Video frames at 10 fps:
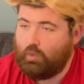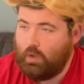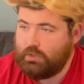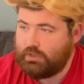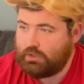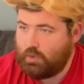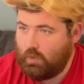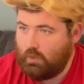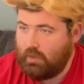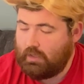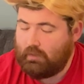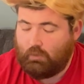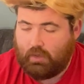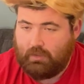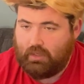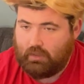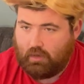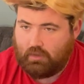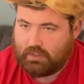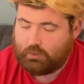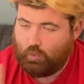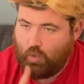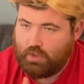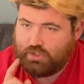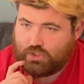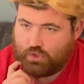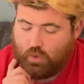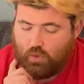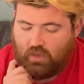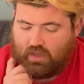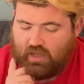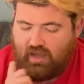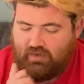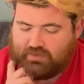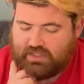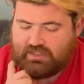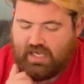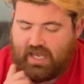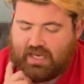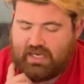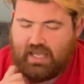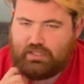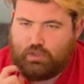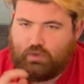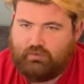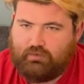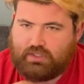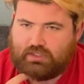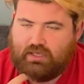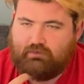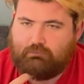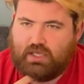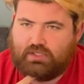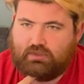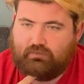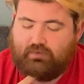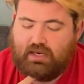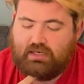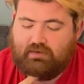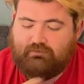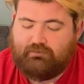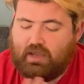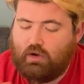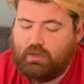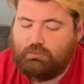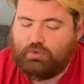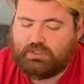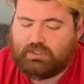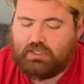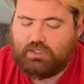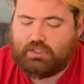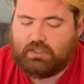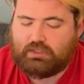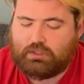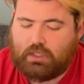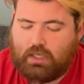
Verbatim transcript: Wharton School, I, I want to be clear on this Wharton School of Design at the University of Pennsylvania. Very prestigious.